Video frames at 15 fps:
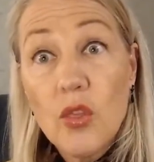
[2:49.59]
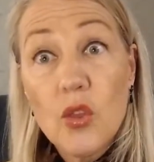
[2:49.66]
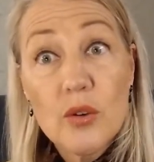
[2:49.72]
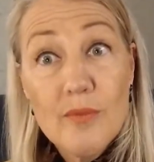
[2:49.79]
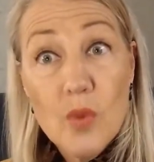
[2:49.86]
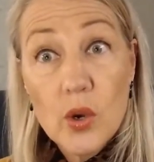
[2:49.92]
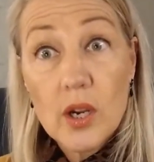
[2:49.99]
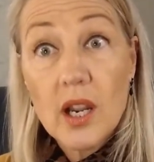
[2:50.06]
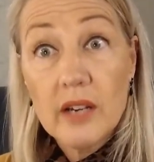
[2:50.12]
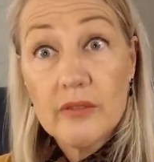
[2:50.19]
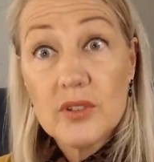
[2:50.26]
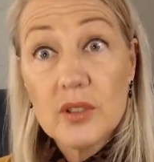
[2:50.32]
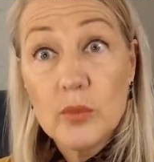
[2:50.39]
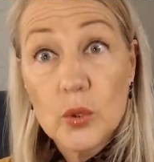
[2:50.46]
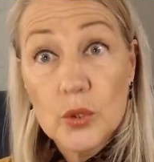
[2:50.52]
and they're more
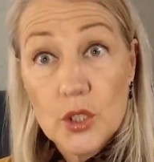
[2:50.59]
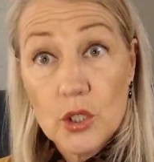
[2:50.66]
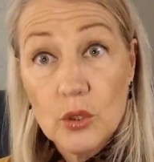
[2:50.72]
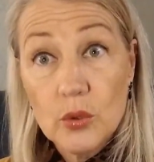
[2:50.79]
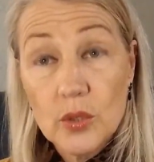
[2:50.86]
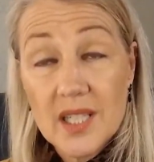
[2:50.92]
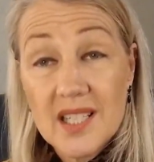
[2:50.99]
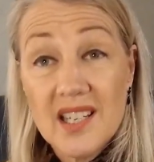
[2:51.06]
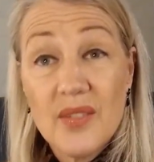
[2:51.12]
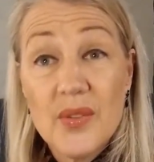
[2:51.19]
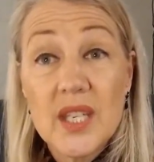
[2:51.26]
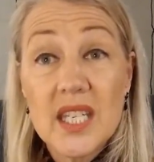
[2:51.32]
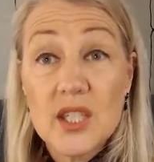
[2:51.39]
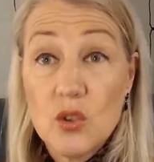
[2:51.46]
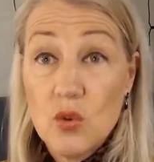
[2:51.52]
comfortable too, because
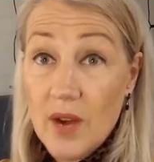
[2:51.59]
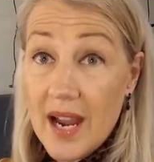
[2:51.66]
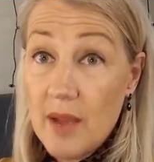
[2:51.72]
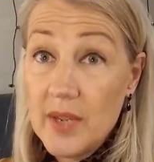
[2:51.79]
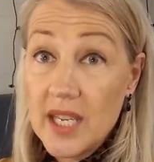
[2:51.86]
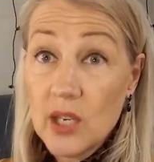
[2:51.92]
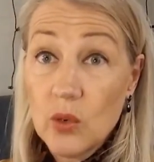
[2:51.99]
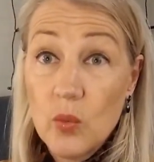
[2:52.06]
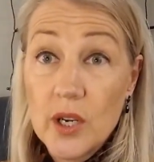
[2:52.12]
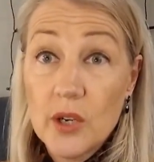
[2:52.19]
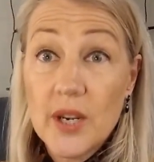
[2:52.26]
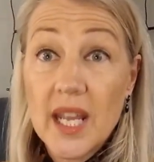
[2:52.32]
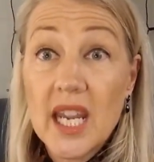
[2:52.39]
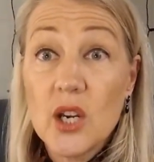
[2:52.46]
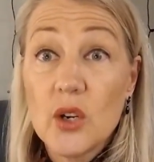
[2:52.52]
nothing is grabbing in
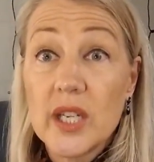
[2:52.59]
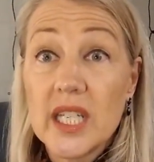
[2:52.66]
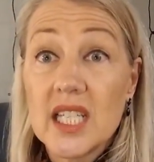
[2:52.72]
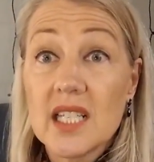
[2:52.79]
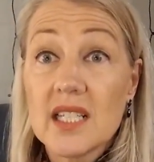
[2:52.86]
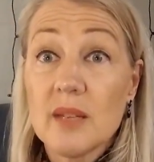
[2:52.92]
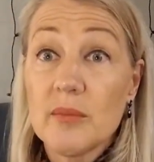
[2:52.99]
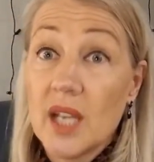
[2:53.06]
weird areas.